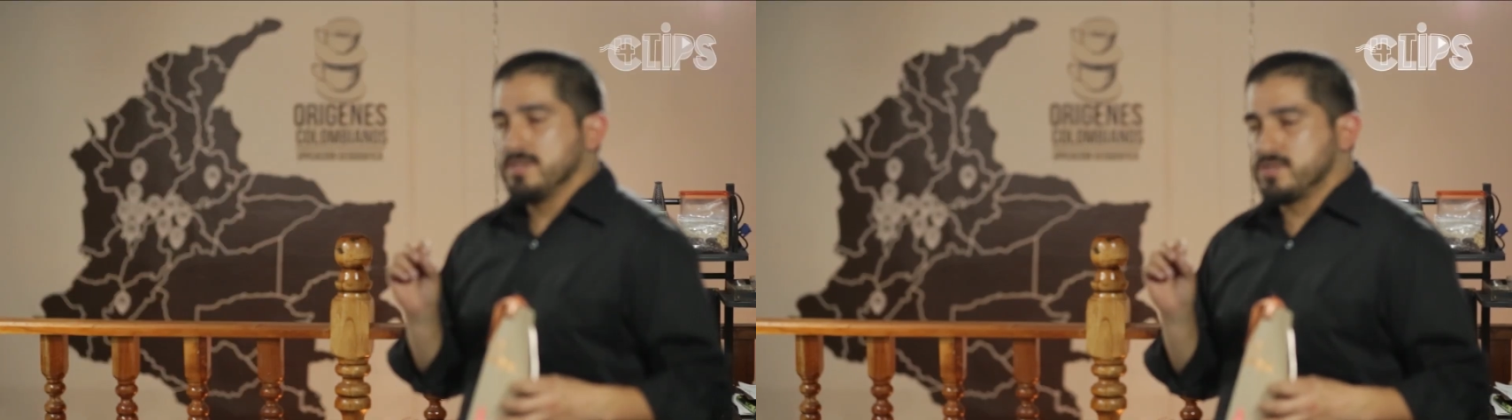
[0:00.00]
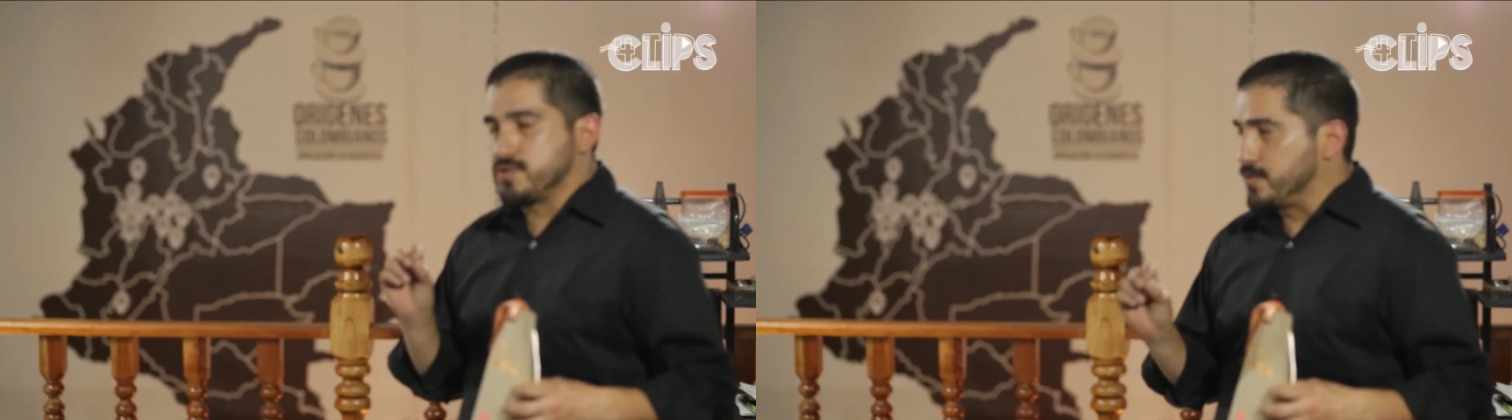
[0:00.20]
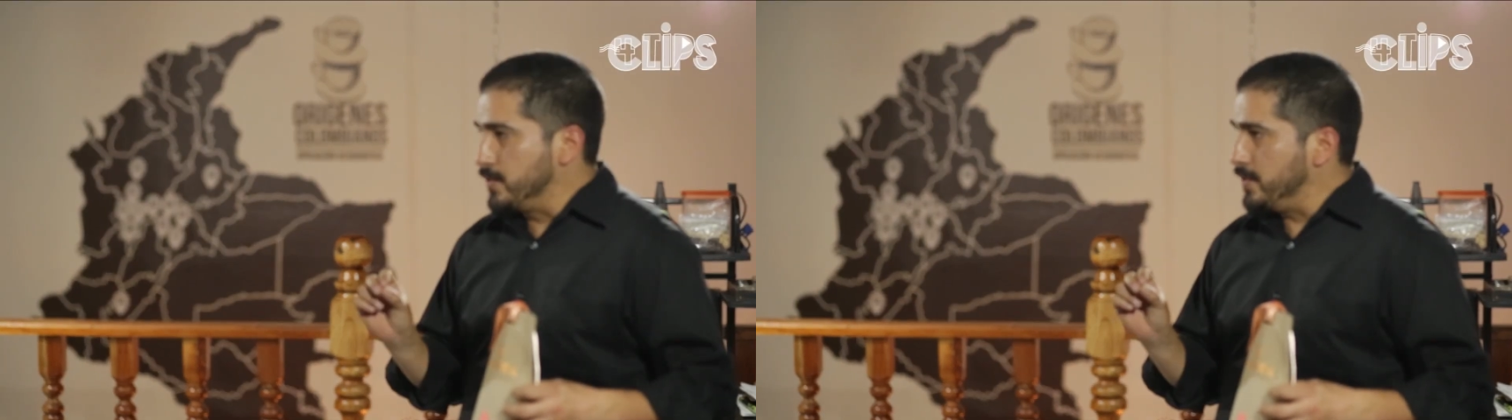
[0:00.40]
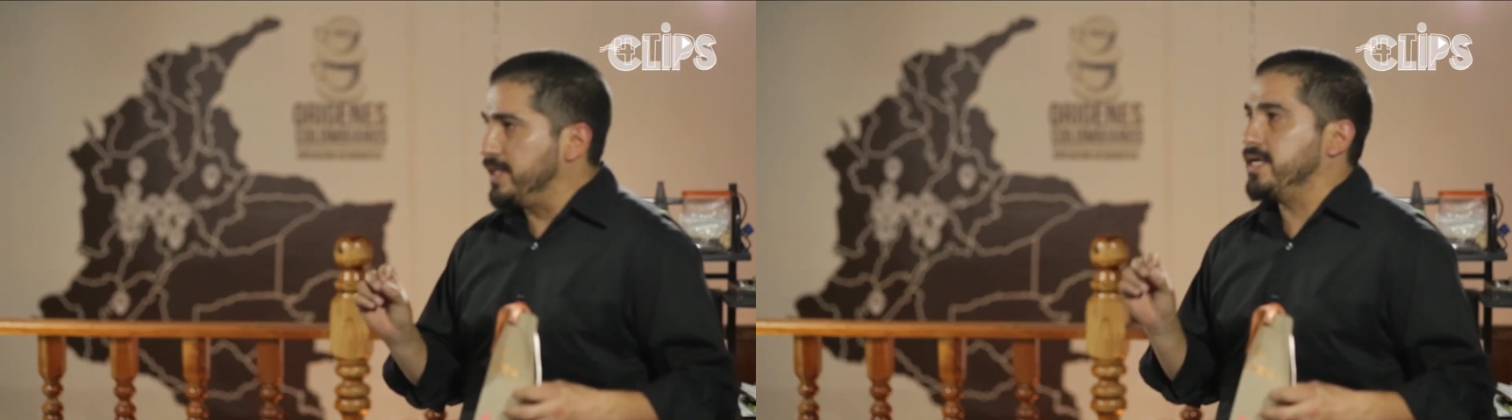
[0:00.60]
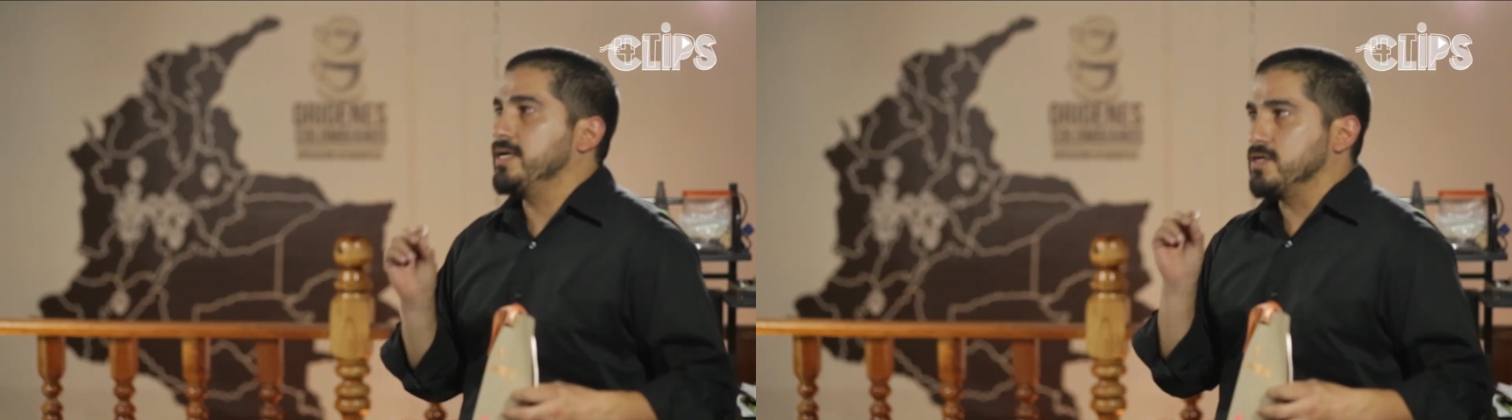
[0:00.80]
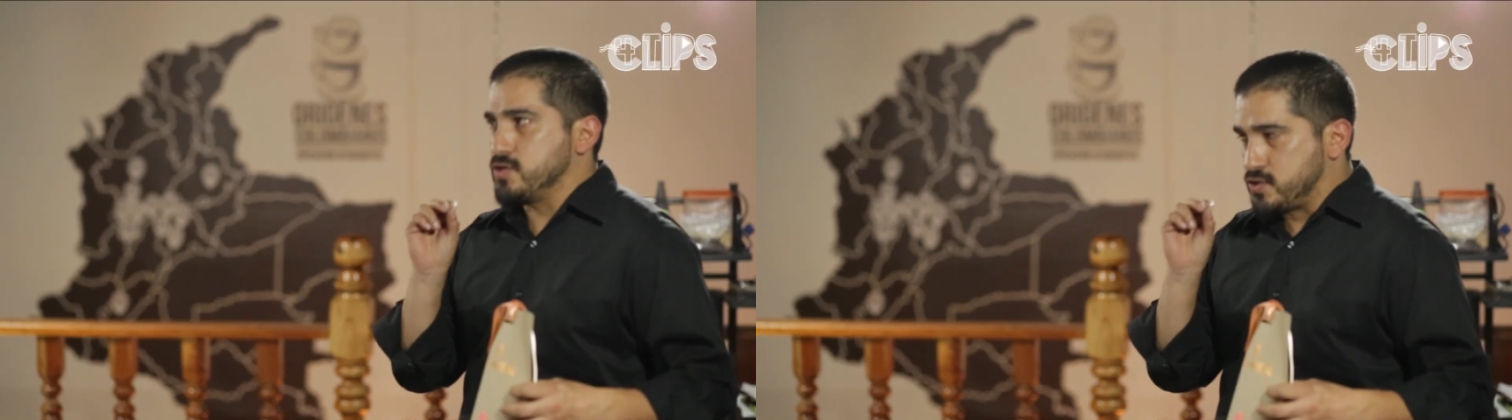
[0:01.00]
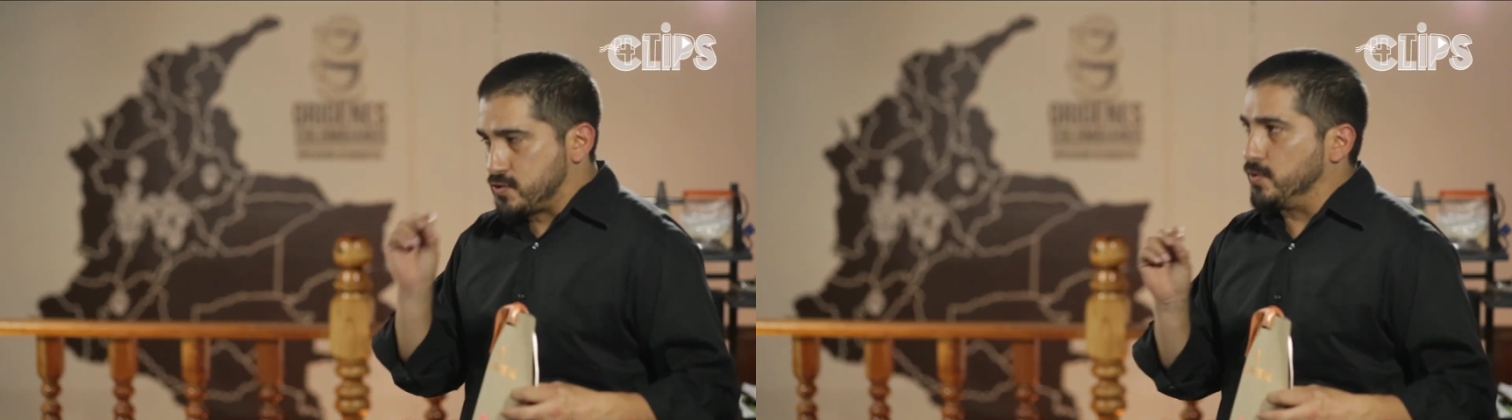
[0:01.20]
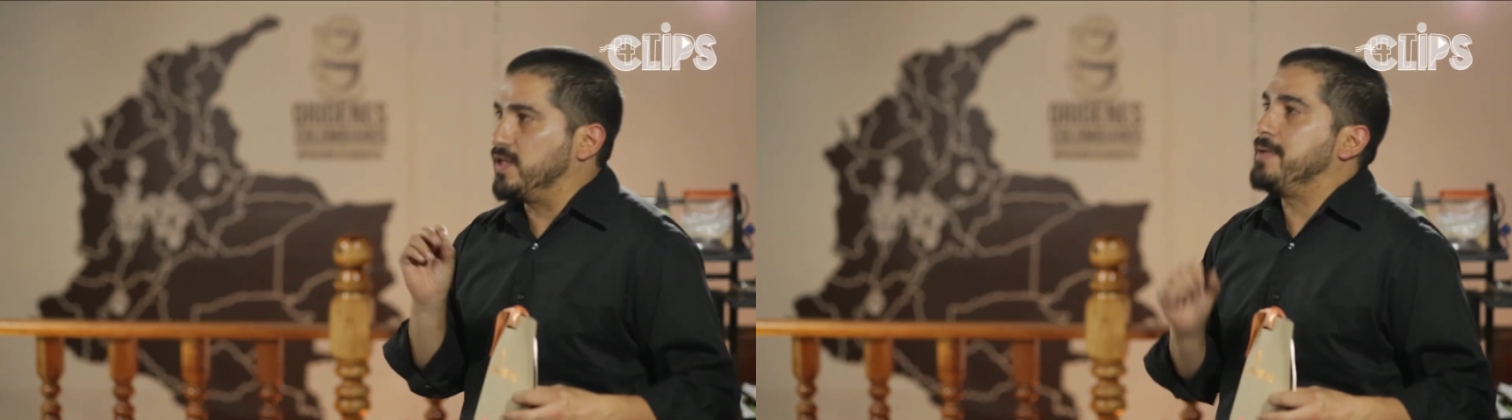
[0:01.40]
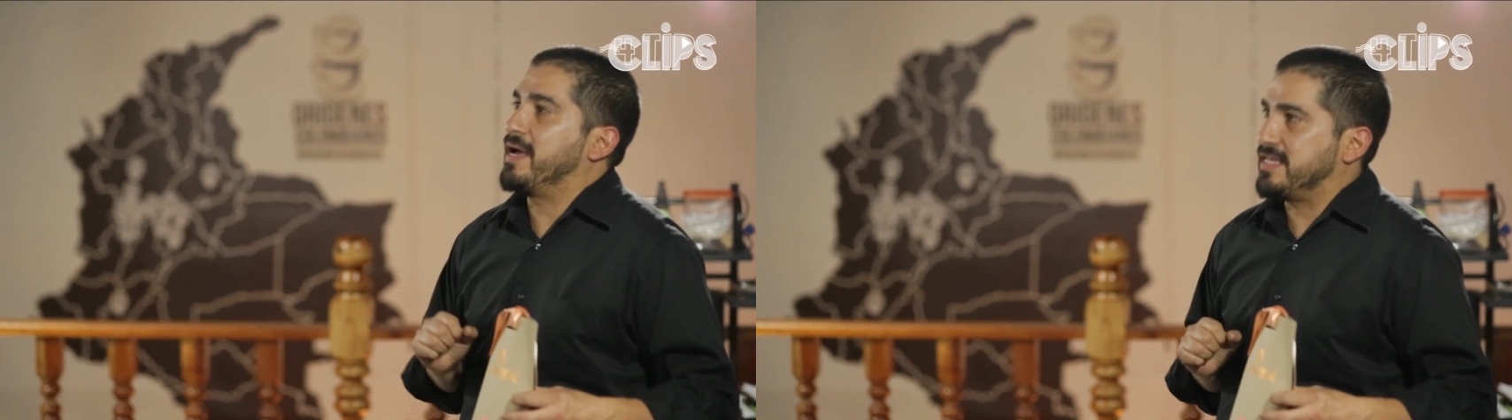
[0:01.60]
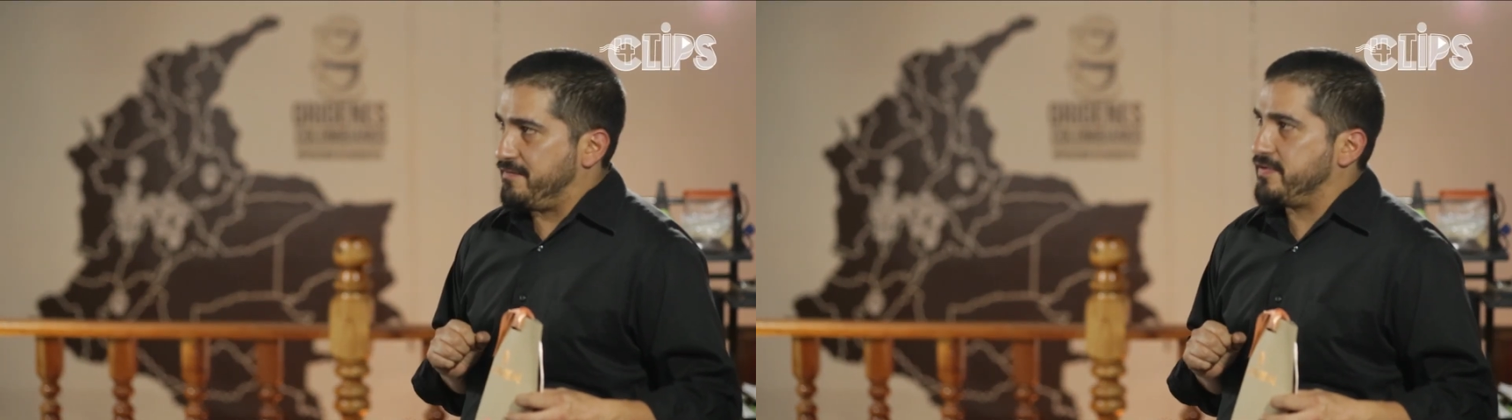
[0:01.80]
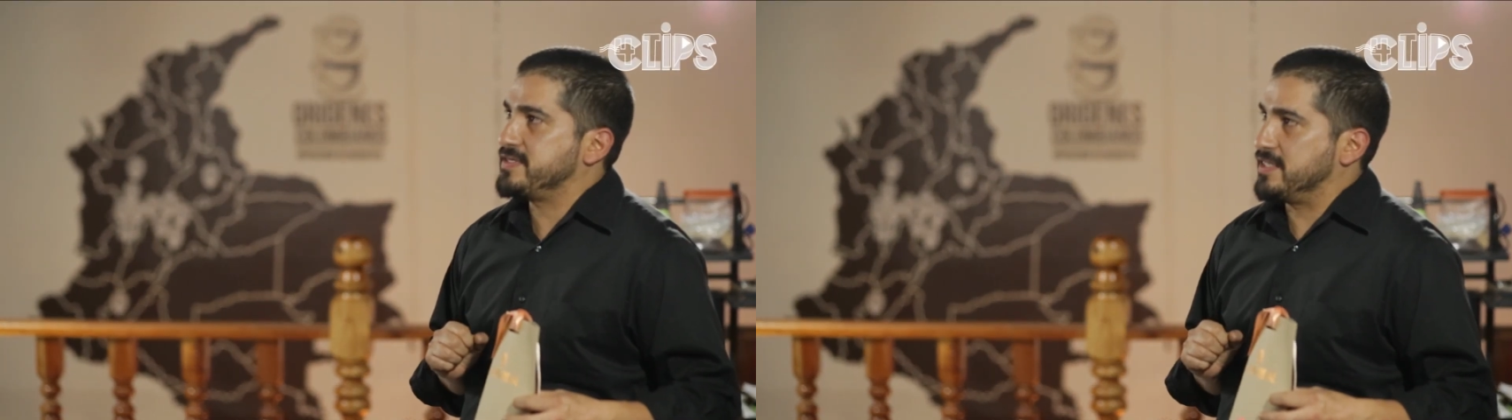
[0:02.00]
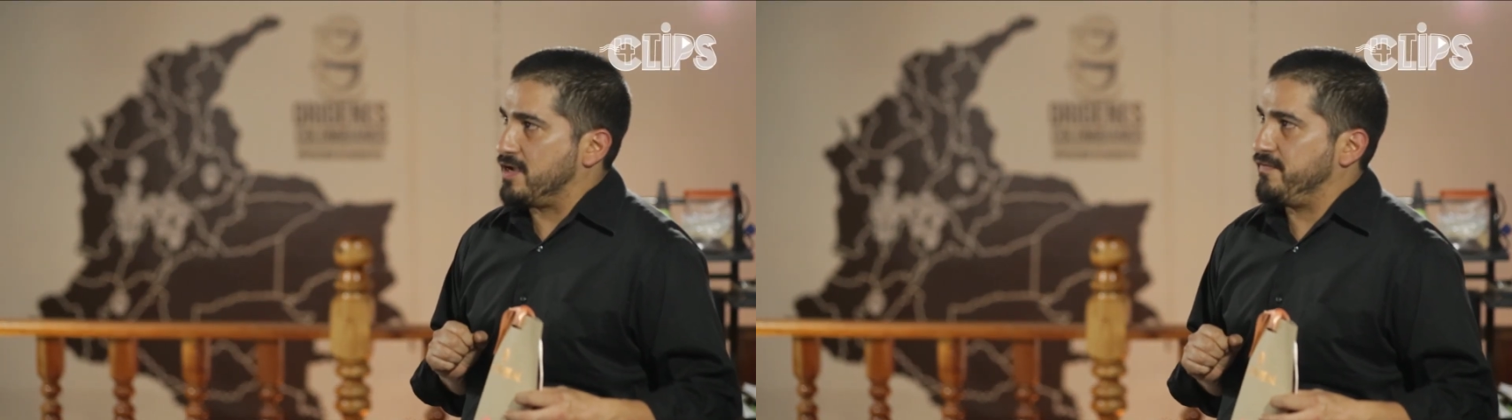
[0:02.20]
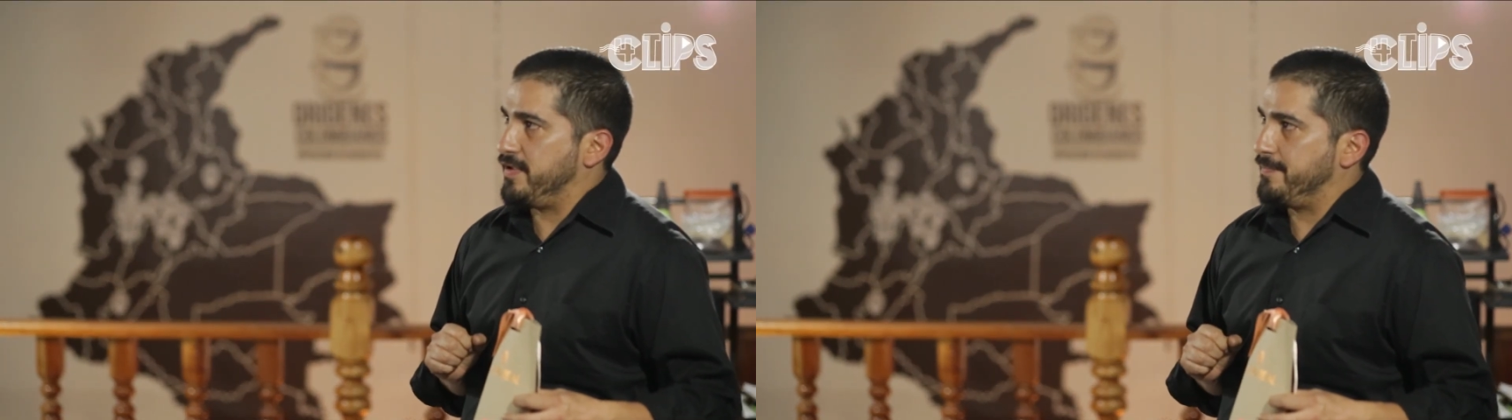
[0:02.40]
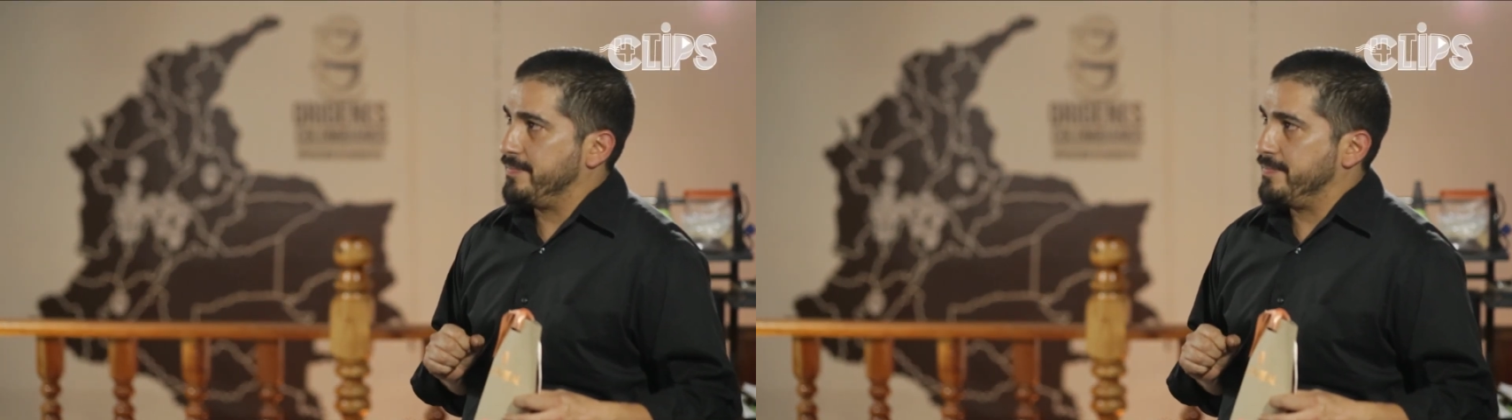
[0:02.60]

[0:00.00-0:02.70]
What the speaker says: Truly, truly magnificent coffee.